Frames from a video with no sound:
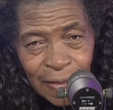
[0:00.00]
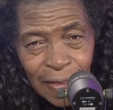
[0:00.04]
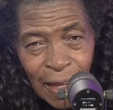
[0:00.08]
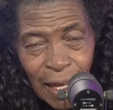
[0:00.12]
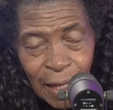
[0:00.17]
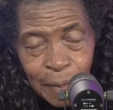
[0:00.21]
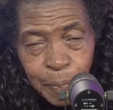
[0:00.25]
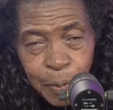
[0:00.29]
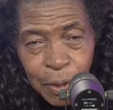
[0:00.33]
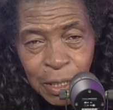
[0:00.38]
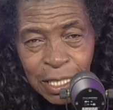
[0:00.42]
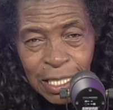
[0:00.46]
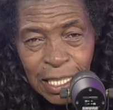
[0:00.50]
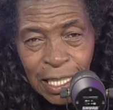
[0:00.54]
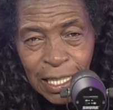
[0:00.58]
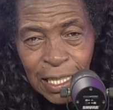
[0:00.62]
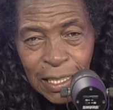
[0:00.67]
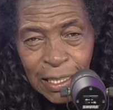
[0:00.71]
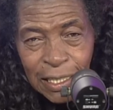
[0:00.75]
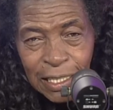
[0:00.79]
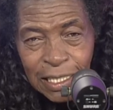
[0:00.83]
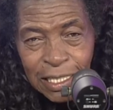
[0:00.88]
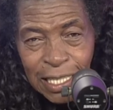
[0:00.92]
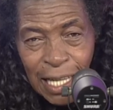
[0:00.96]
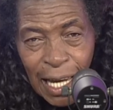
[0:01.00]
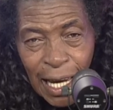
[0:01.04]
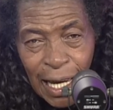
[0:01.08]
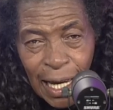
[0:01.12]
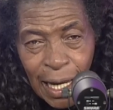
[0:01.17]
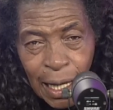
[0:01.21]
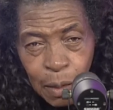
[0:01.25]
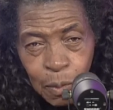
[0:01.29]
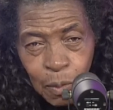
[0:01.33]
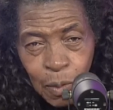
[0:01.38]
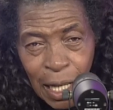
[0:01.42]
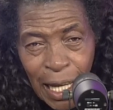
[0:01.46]
that particular
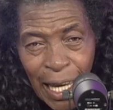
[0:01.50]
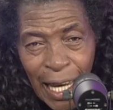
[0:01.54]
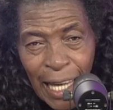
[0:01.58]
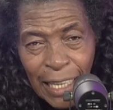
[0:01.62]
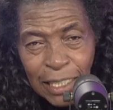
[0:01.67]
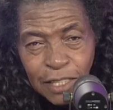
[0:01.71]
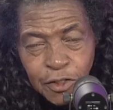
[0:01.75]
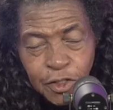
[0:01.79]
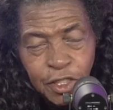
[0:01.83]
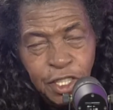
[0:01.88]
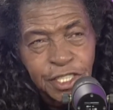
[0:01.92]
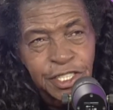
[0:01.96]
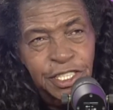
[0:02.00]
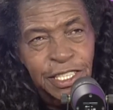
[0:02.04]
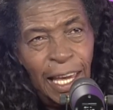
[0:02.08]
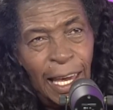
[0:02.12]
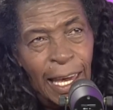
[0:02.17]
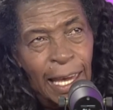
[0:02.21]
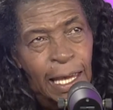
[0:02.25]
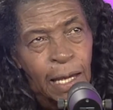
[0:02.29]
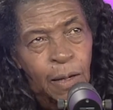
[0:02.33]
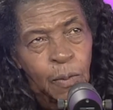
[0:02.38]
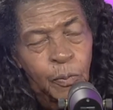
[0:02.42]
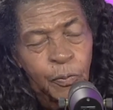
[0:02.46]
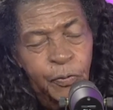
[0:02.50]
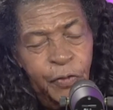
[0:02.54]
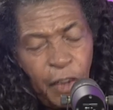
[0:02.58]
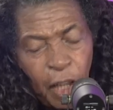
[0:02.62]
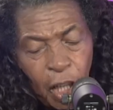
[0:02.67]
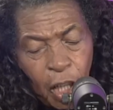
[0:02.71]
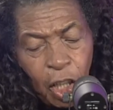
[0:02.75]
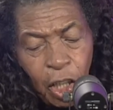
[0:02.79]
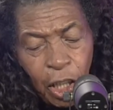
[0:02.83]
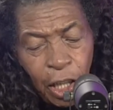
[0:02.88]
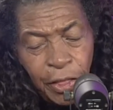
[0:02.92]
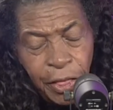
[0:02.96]
time, Lazarus came
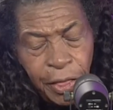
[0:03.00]
forth.